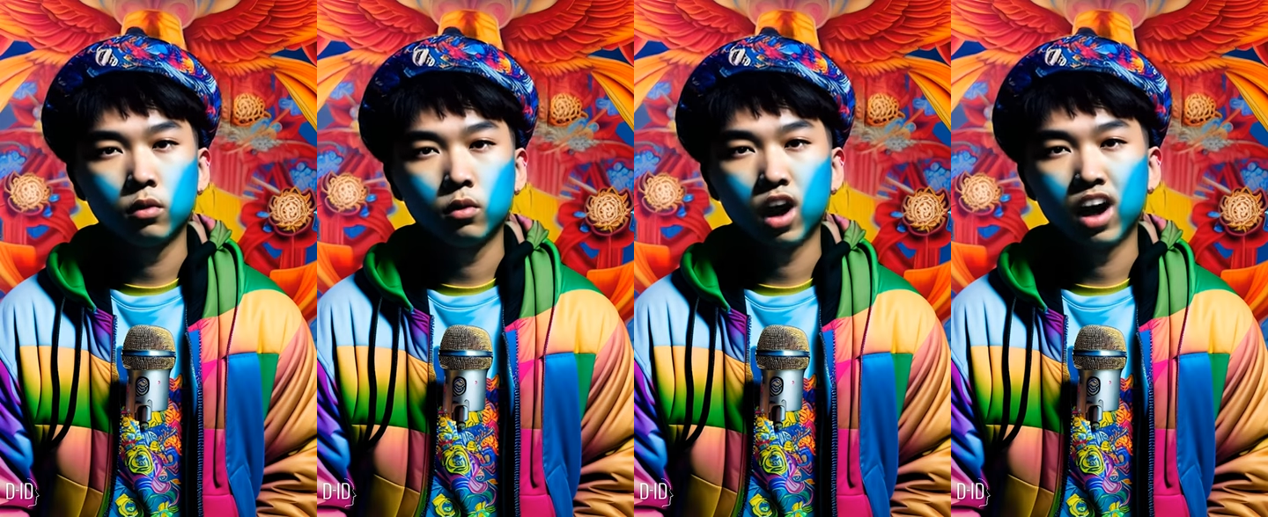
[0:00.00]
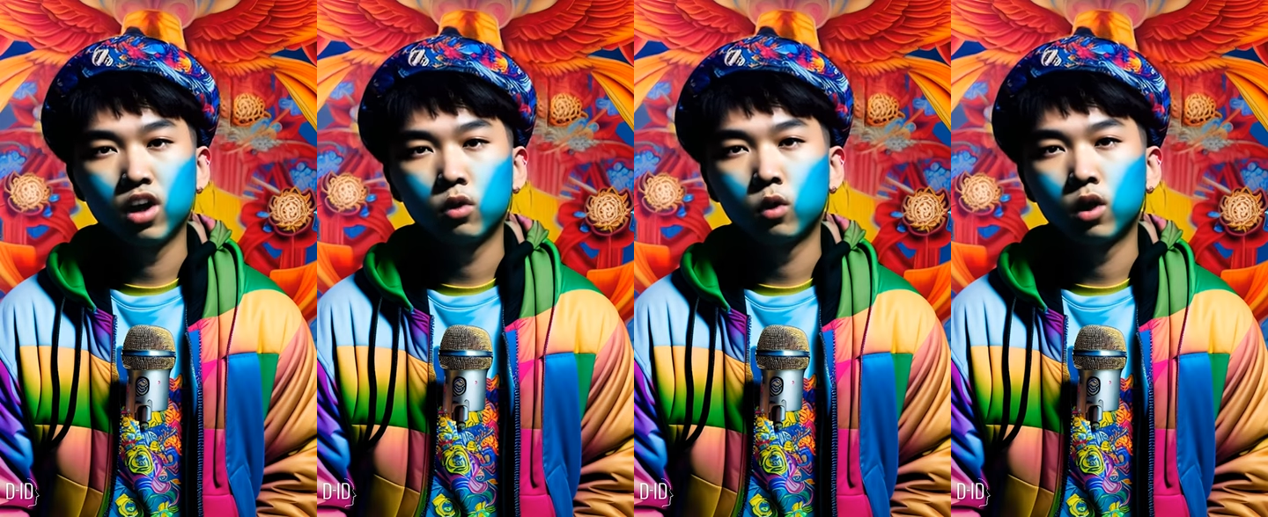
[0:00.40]

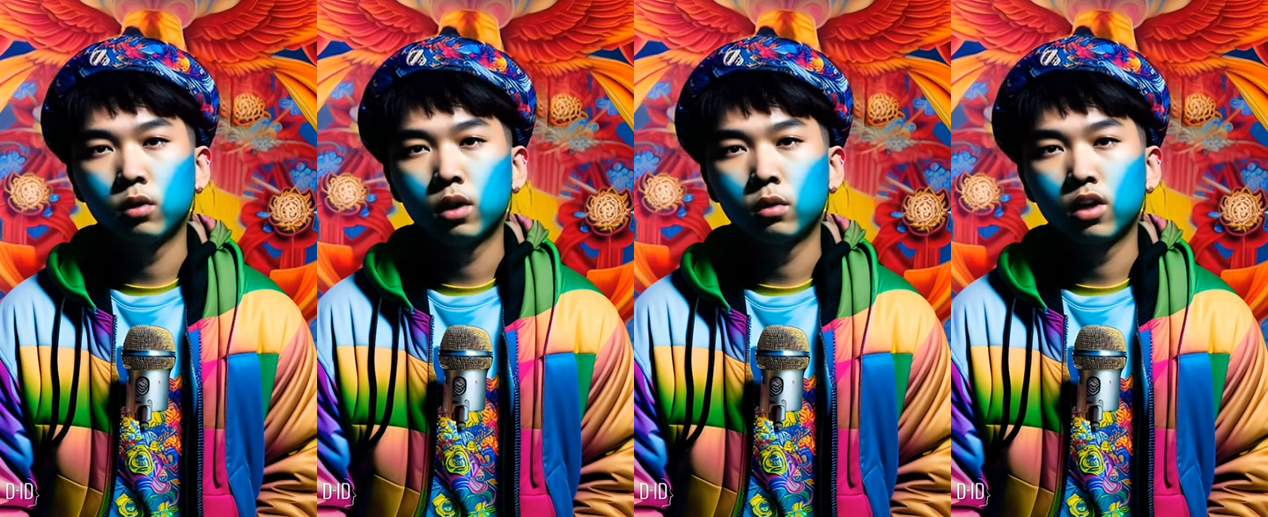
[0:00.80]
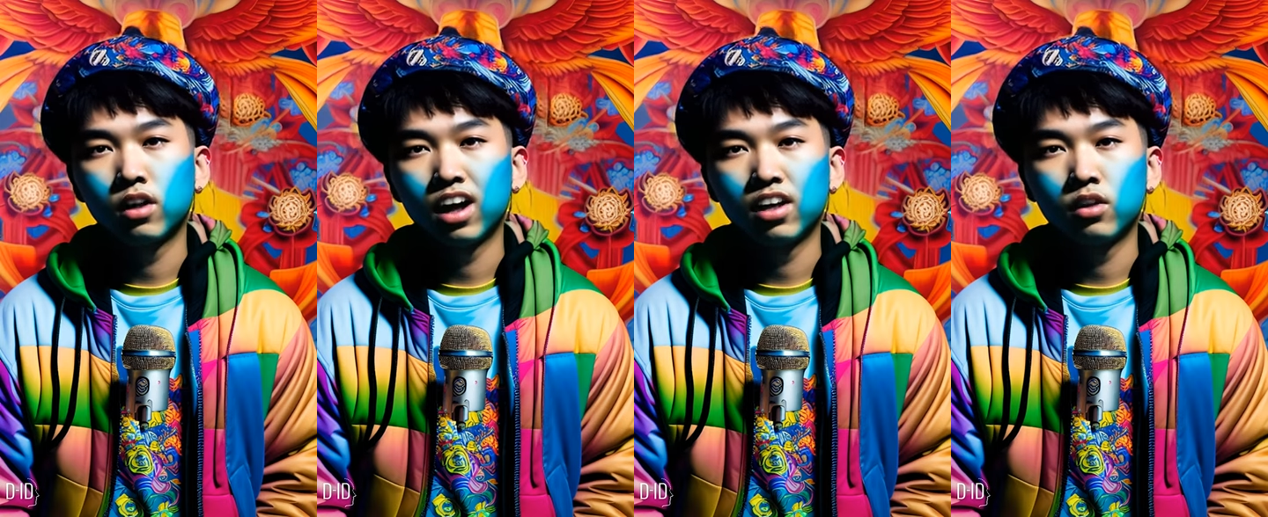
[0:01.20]
Brian grew up in a
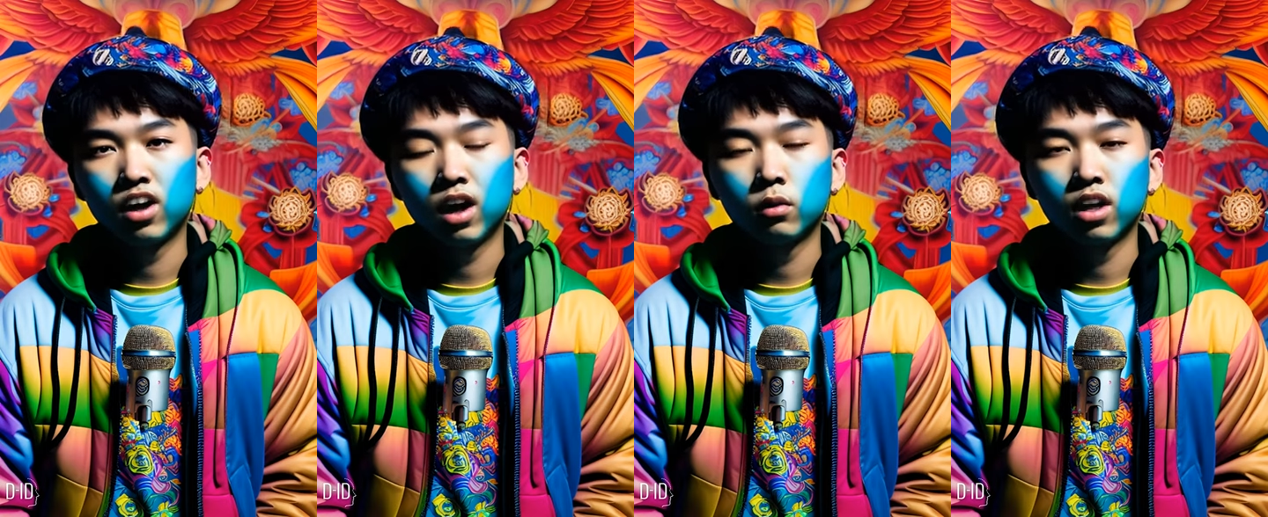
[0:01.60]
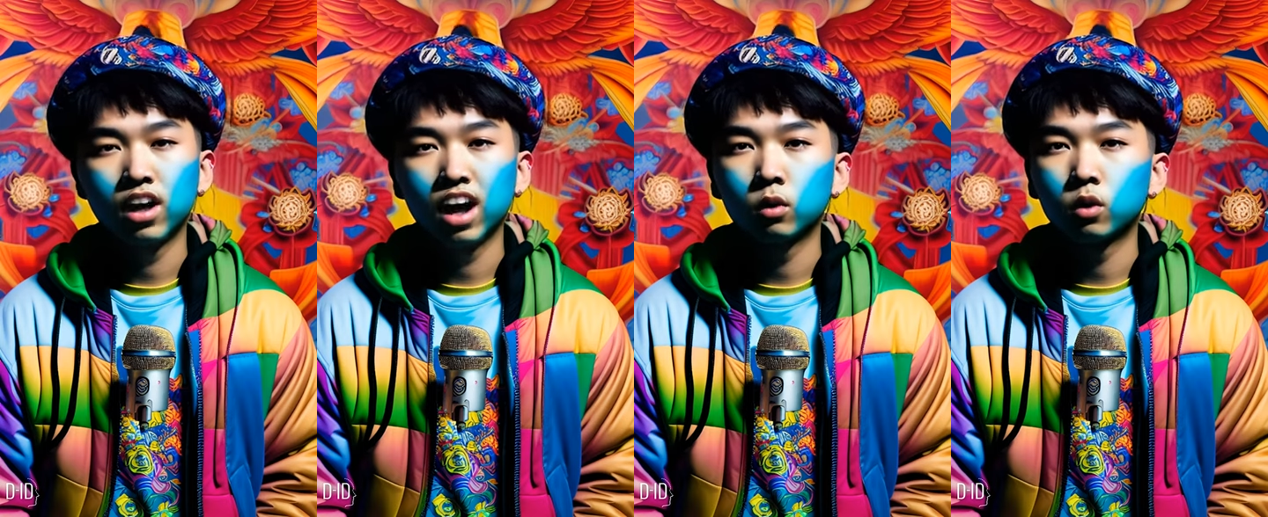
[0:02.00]
middle-class
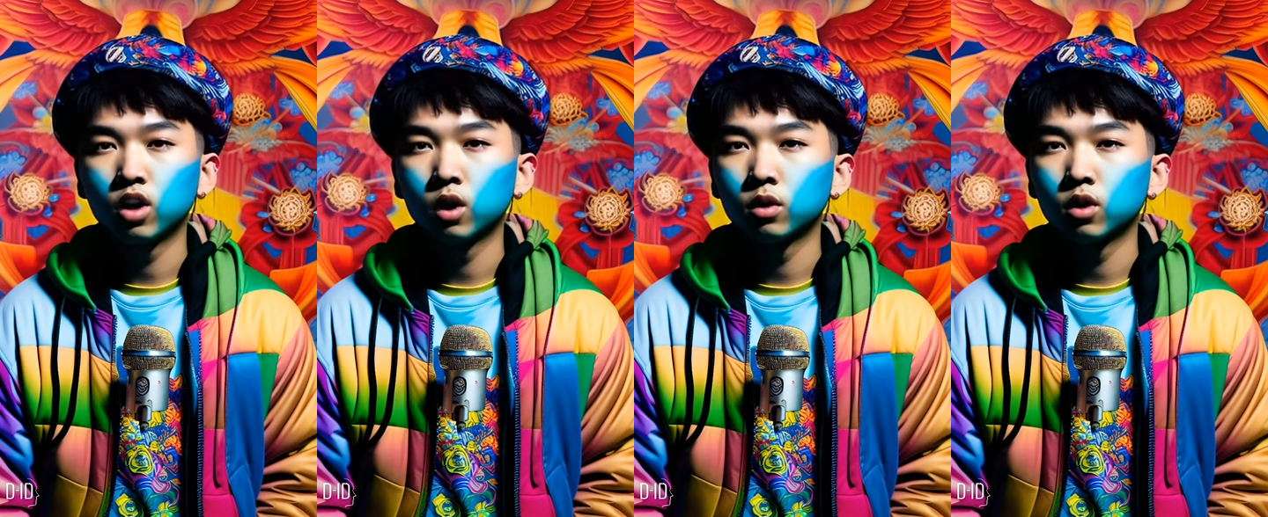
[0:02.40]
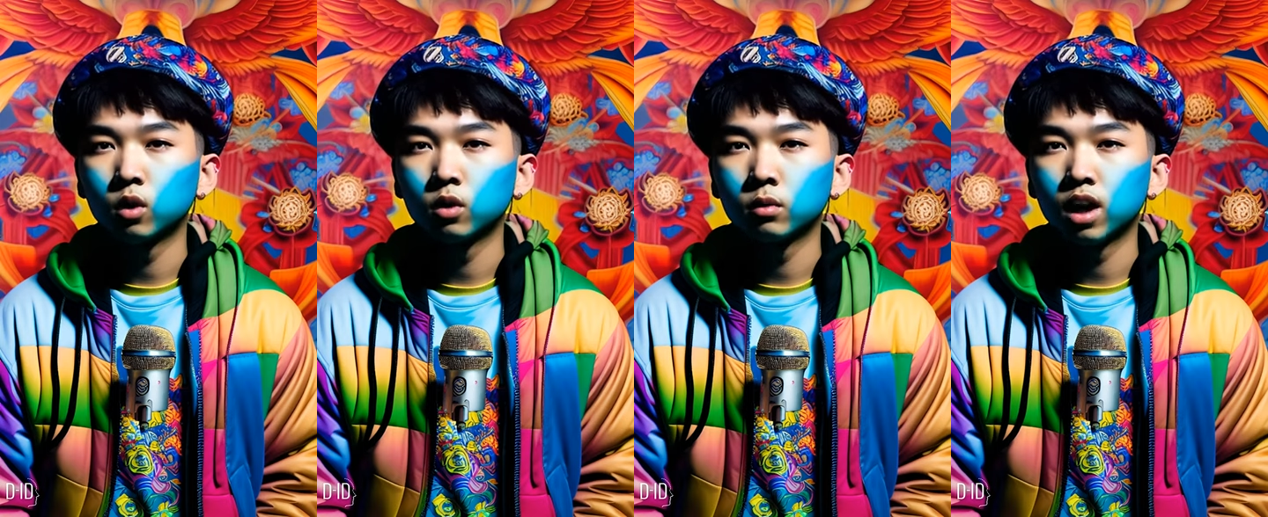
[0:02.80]
family and was
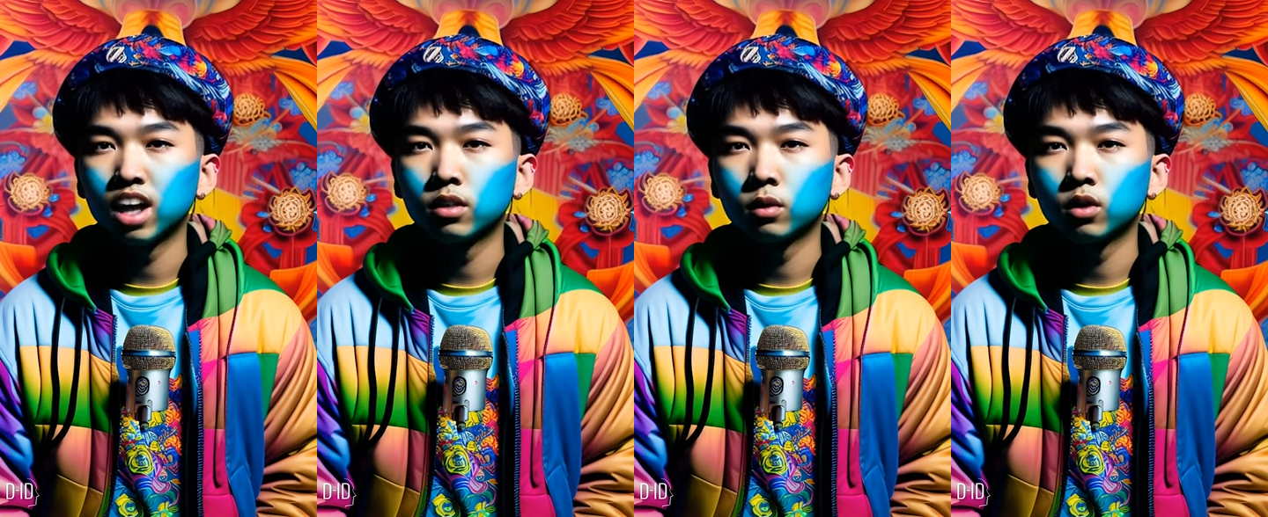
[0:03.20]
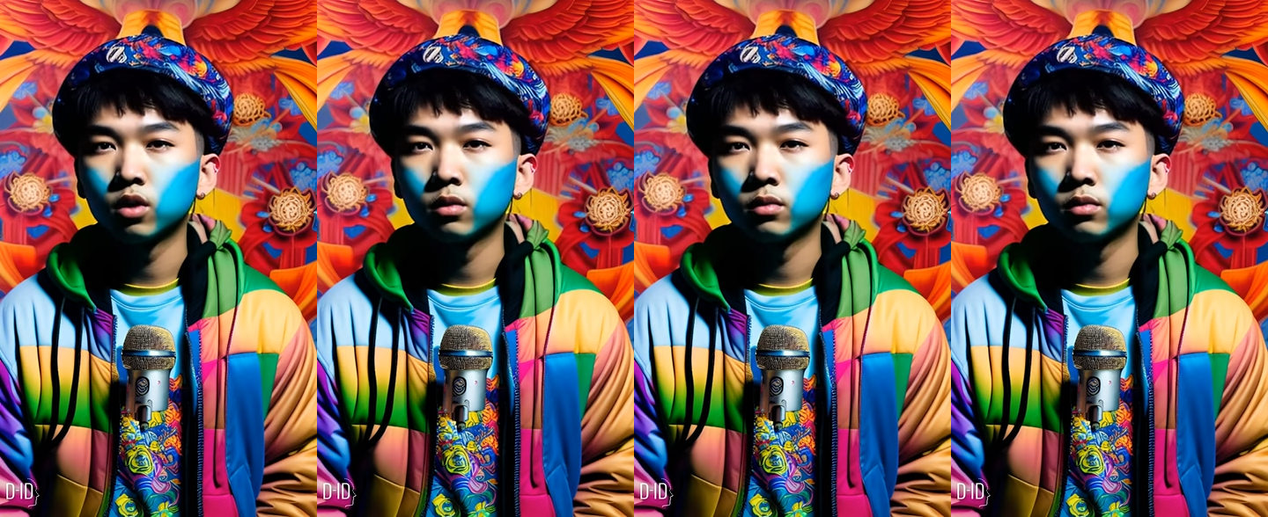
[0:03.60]
homeschooled by his
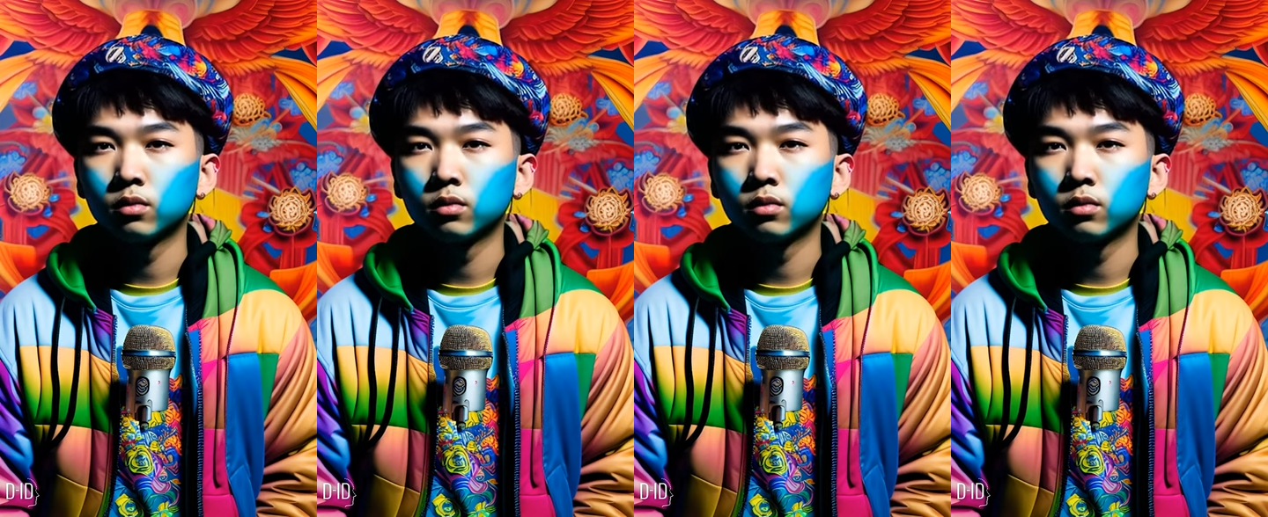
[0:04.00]
mother.